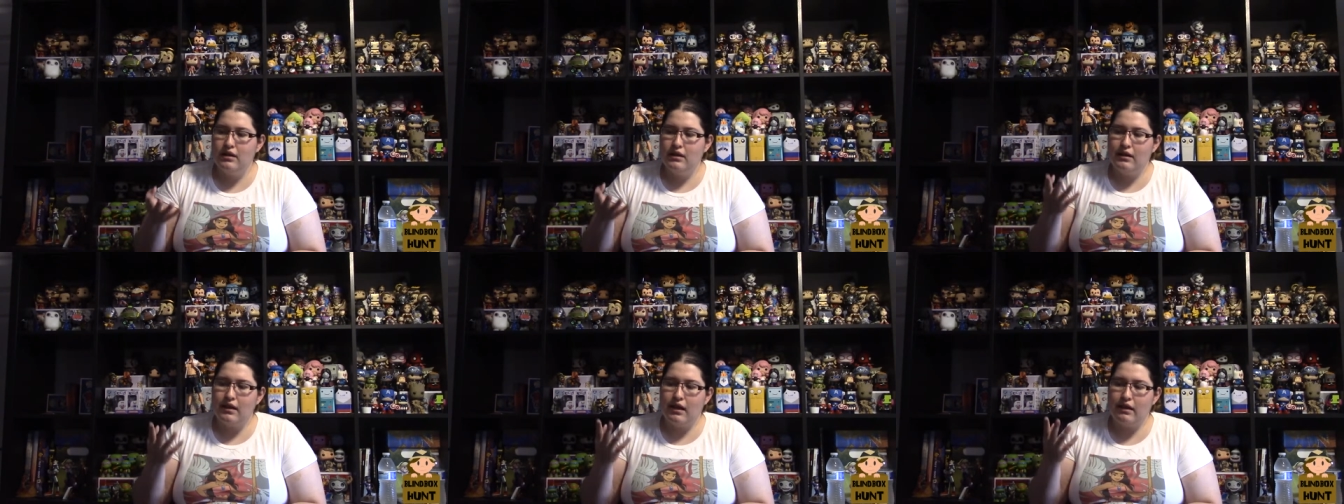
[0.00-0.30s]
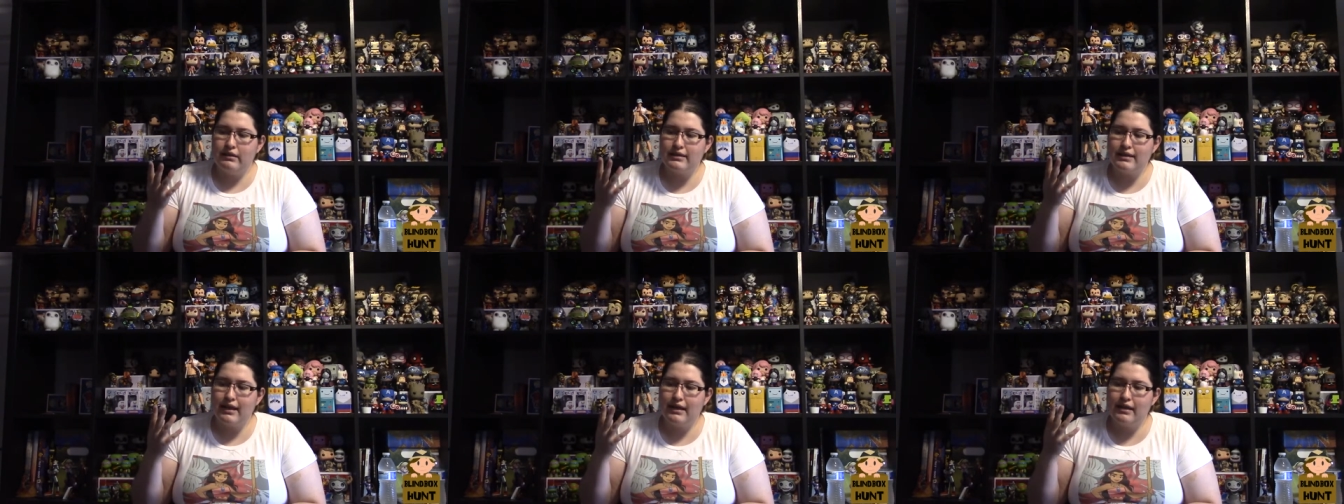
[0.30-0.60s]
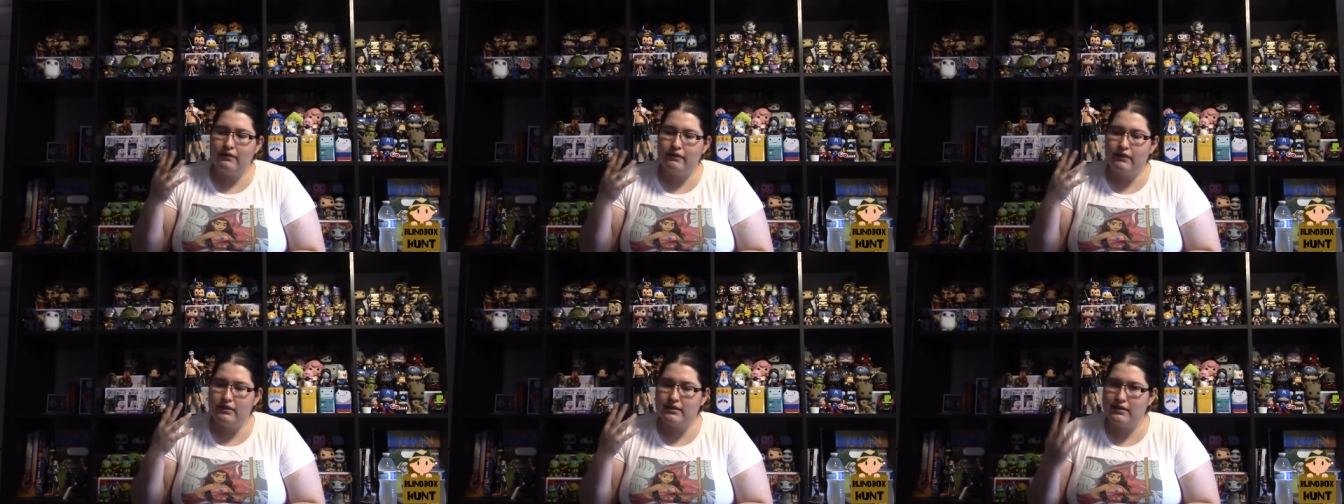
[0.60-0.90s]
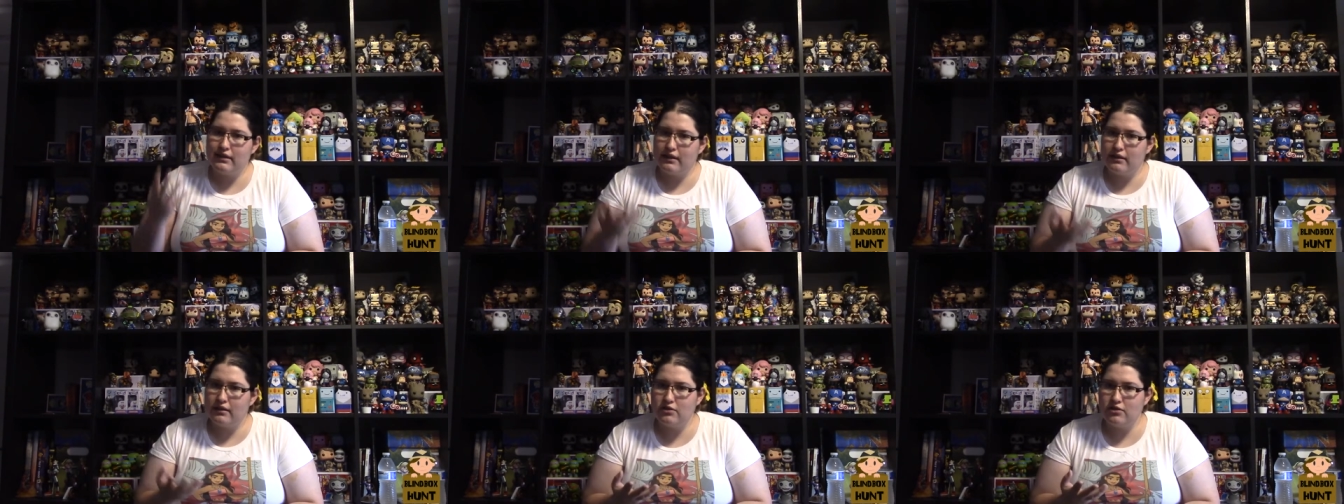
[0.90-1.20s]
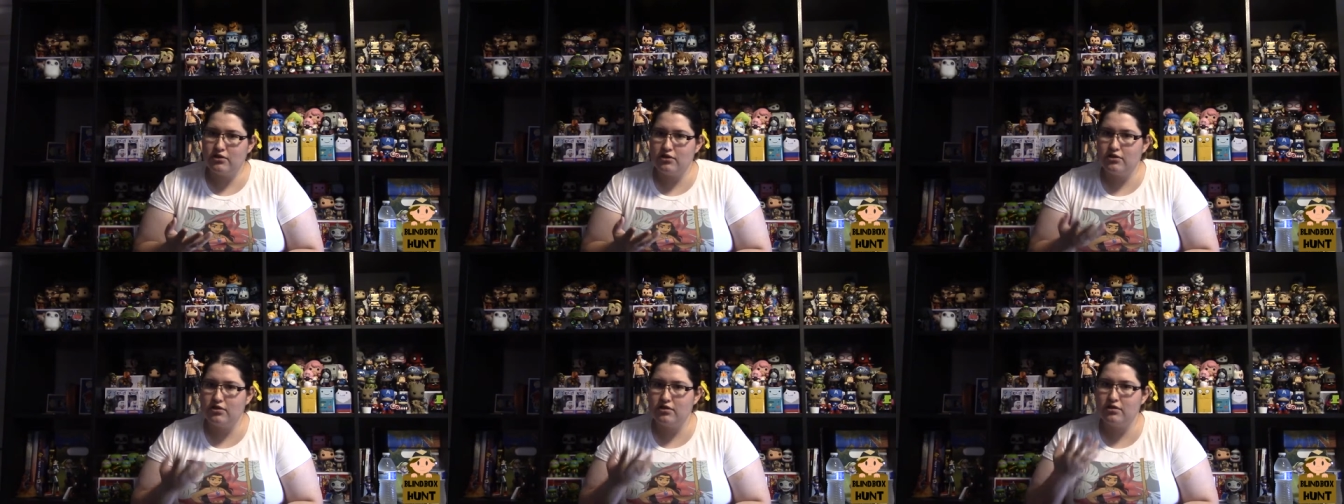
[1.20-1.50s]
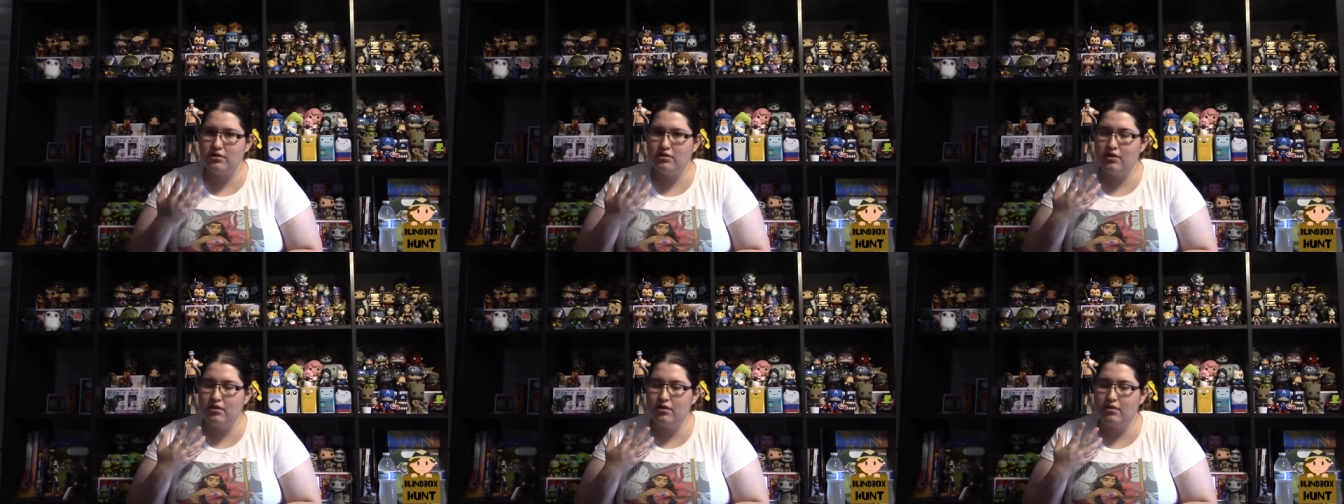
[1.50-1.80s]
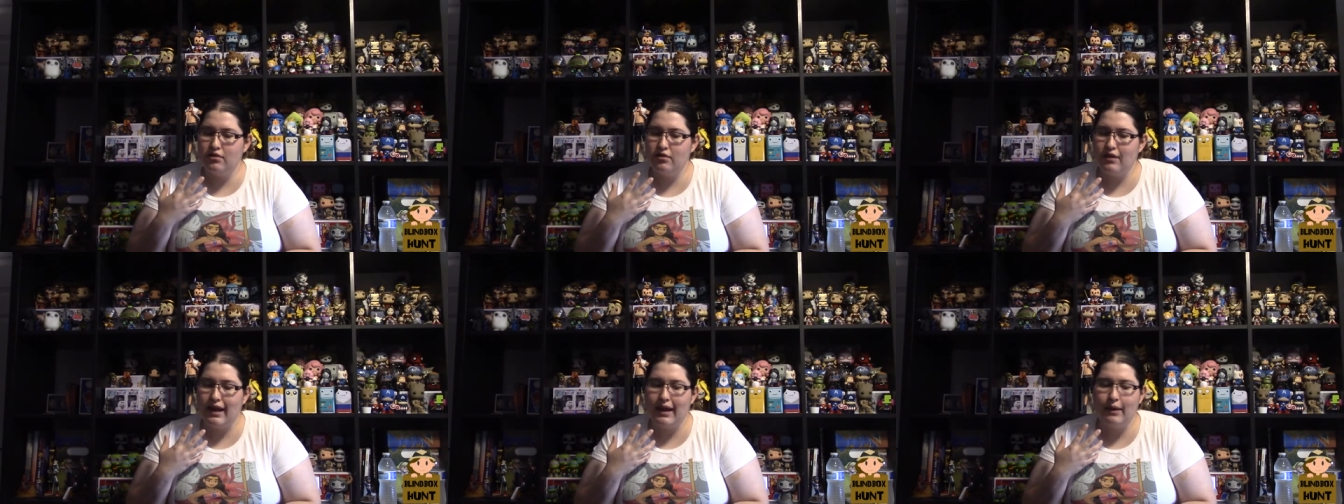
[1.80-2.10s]
That was kind of a signature,
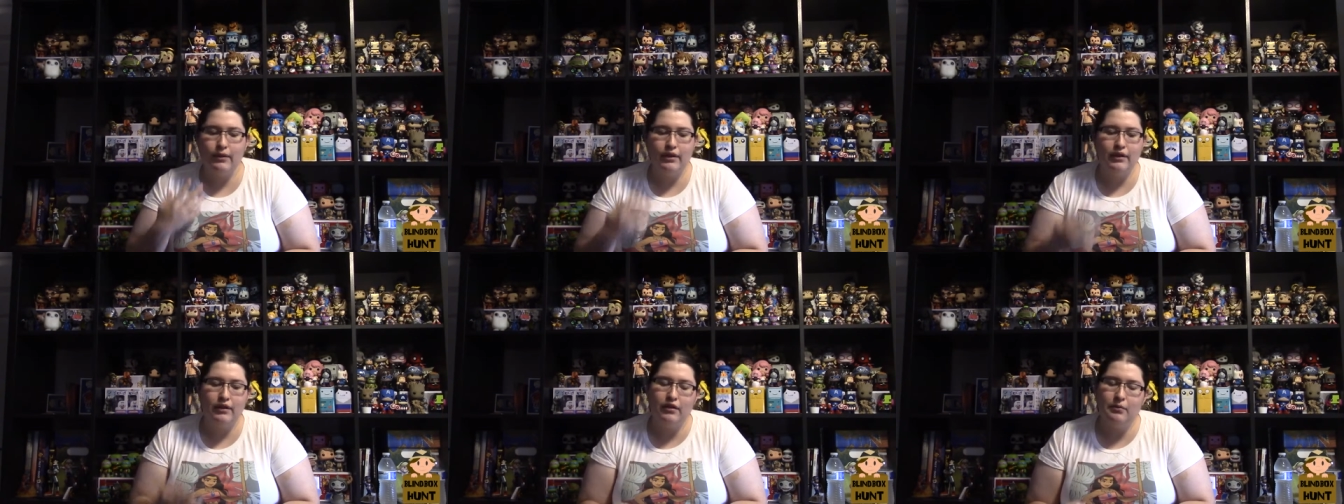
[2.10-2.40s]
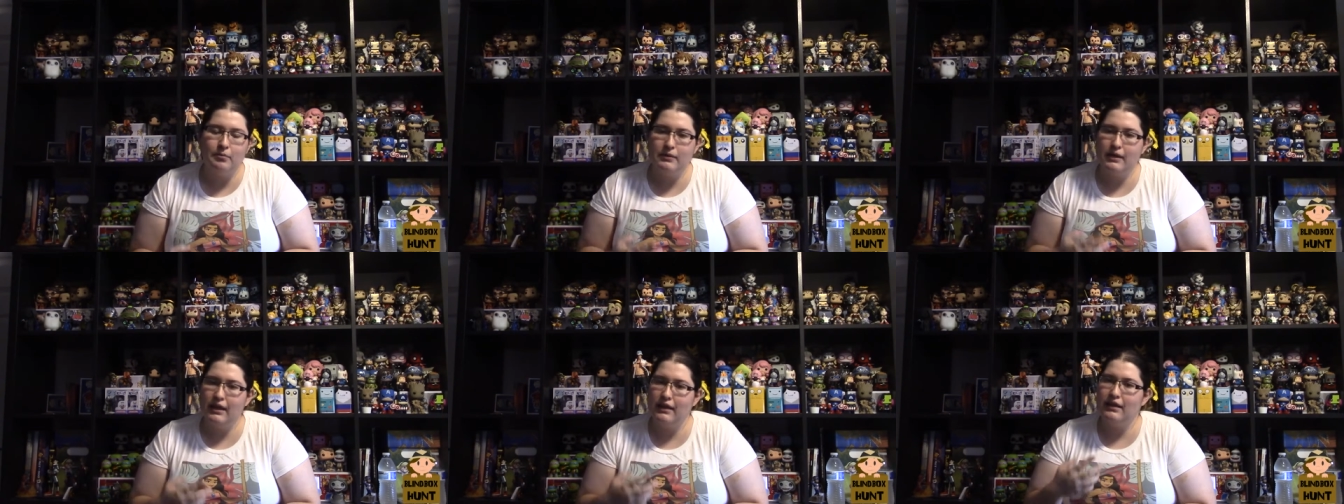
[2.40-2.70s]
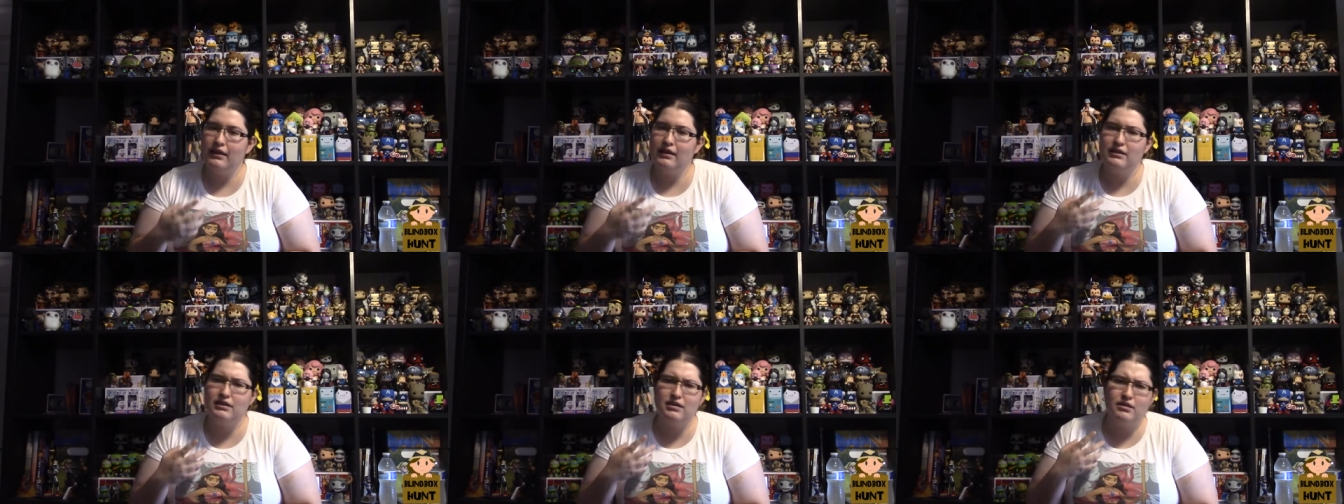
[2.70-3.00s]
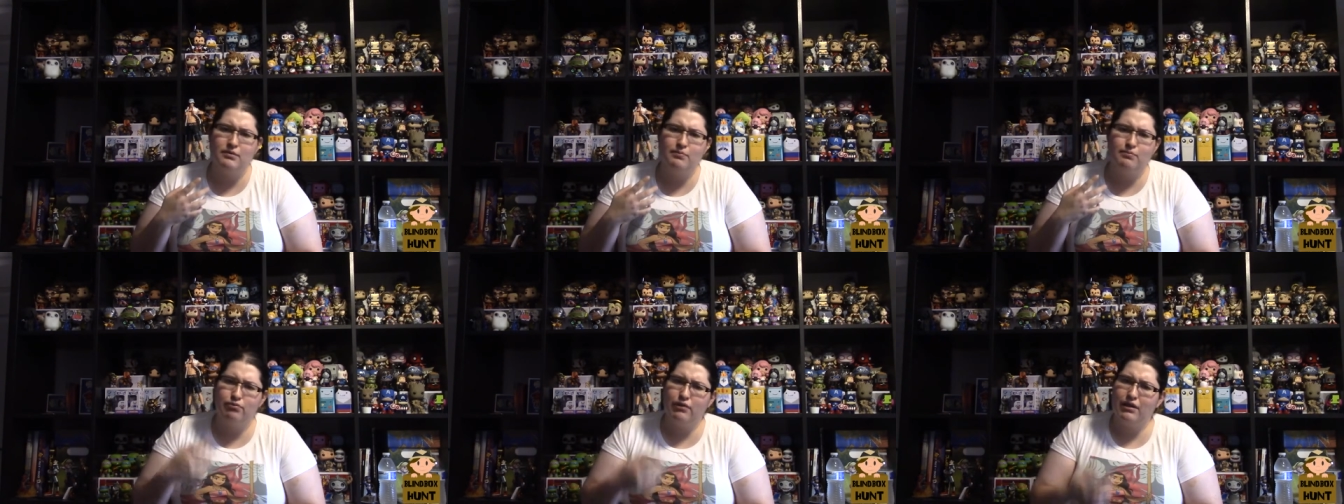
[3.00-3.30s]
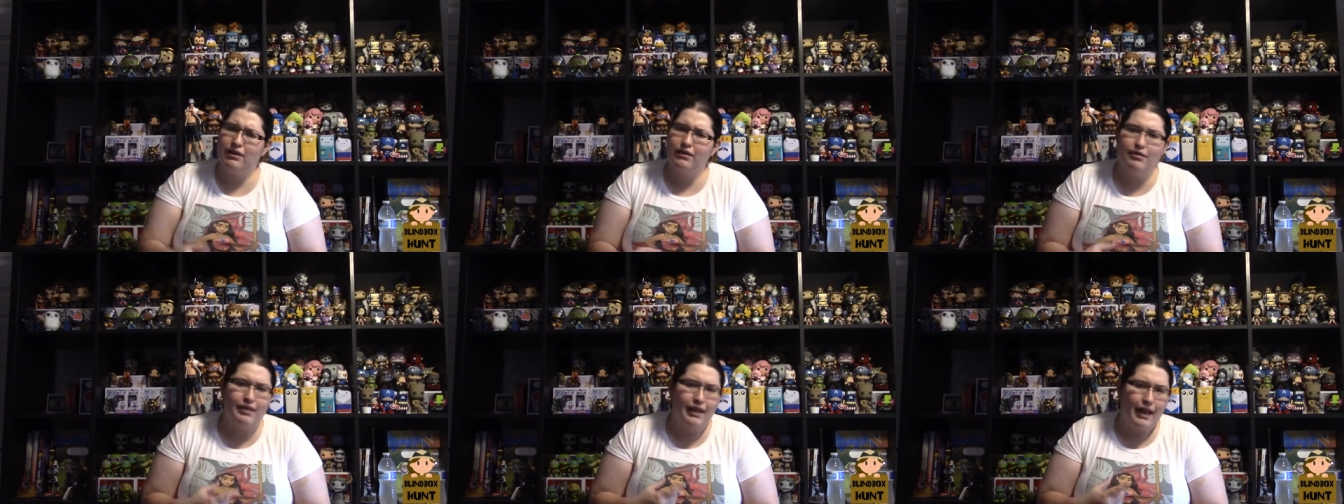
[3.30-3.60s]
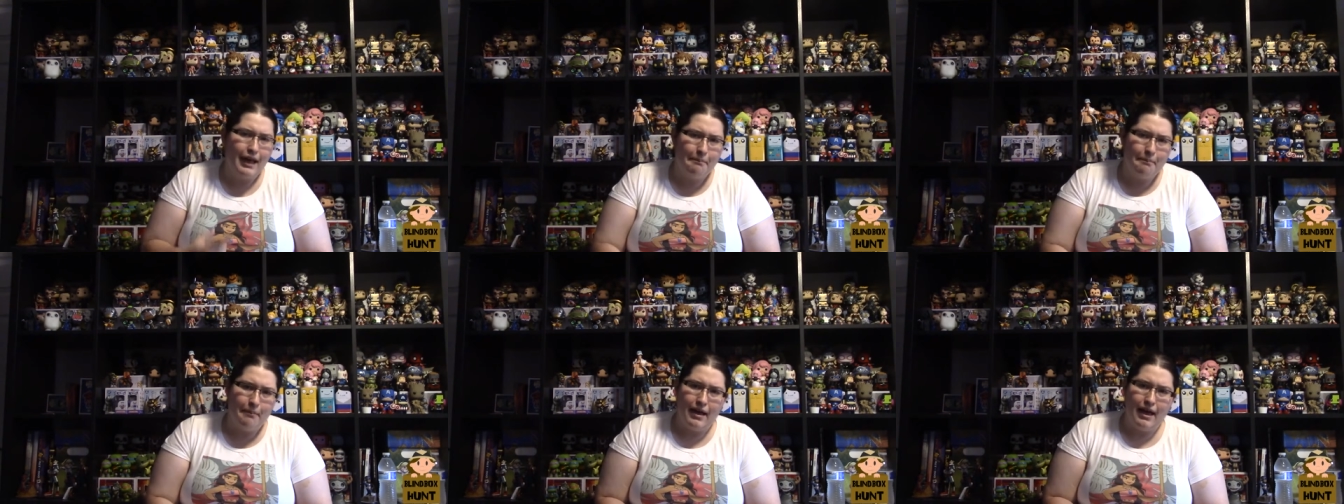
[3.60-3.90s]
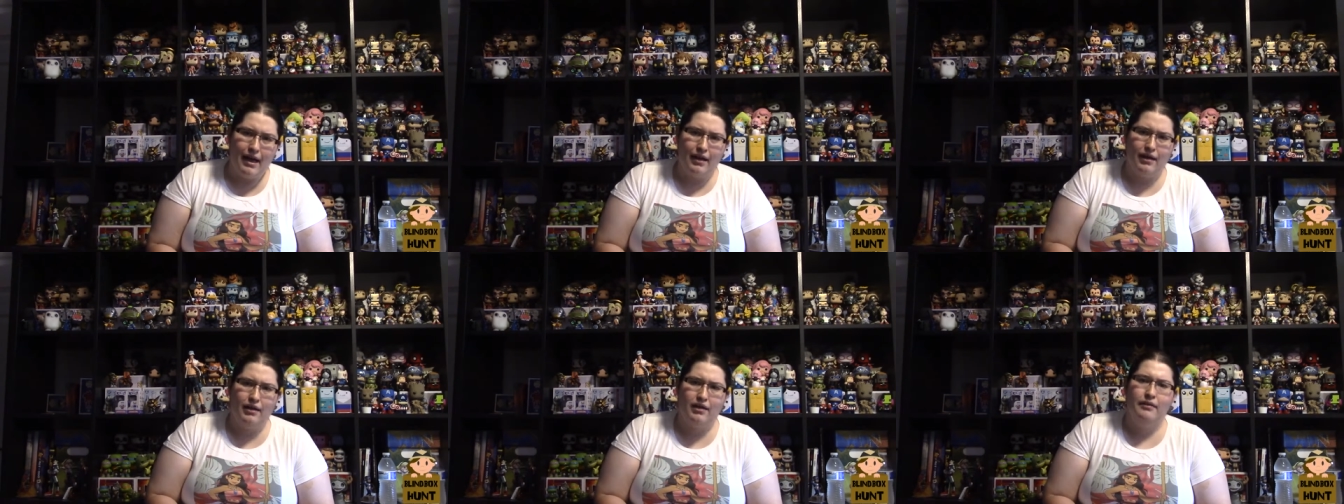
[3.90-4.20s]
so I really hope that they bring that
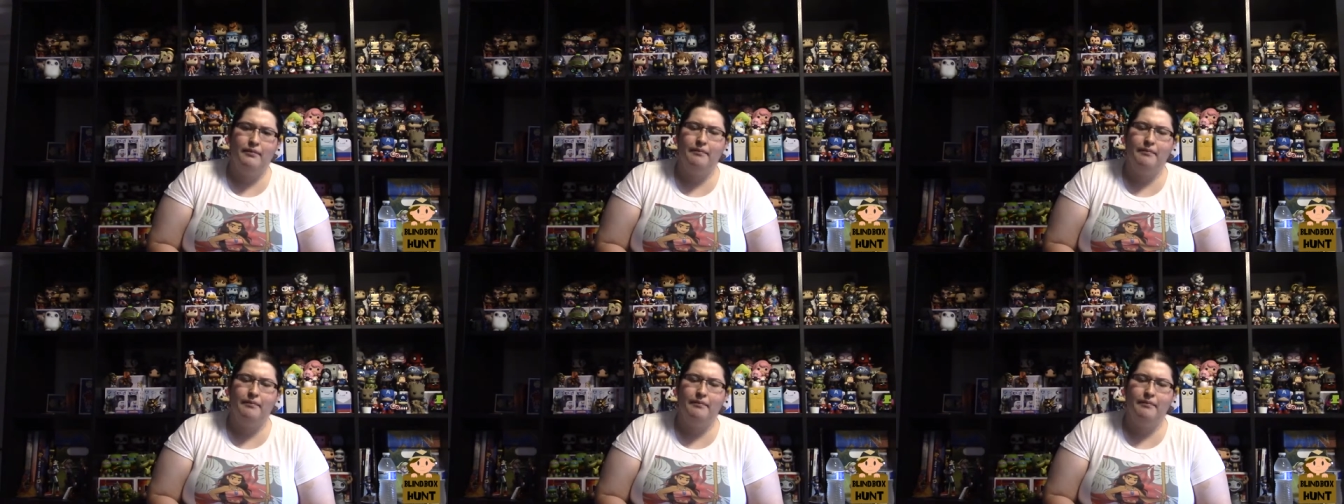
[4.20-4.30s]
back.